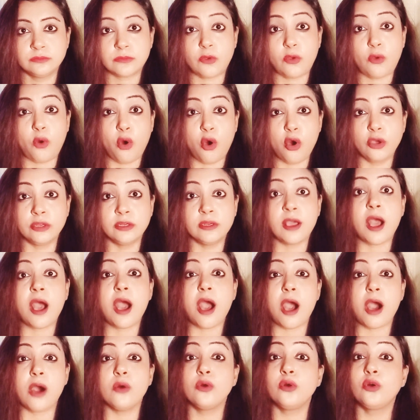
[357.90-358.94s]
on
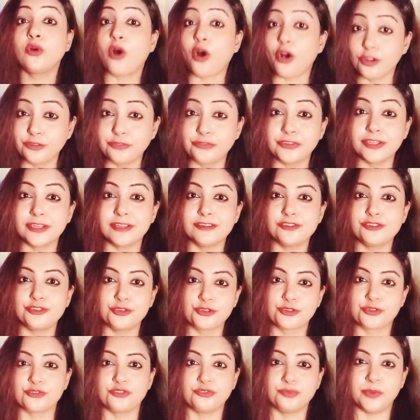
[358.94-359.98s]
how confident you
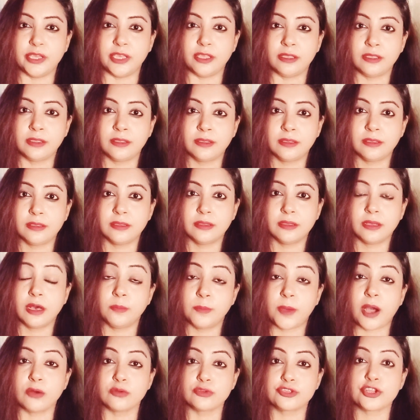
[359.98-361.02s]
should be
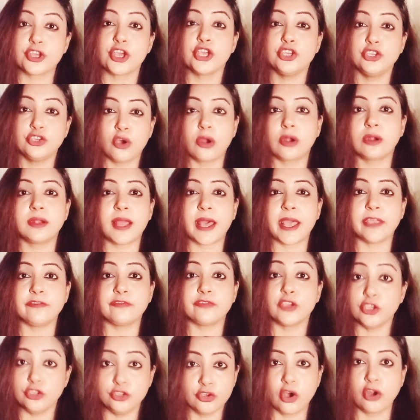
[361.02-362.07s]
about your life,
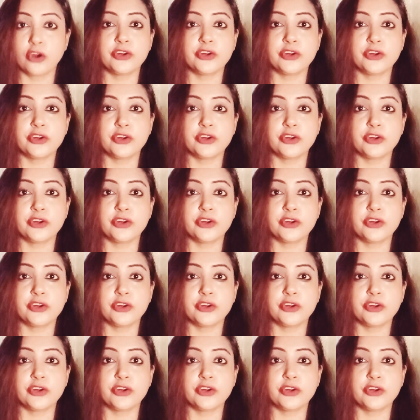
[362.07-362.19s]
your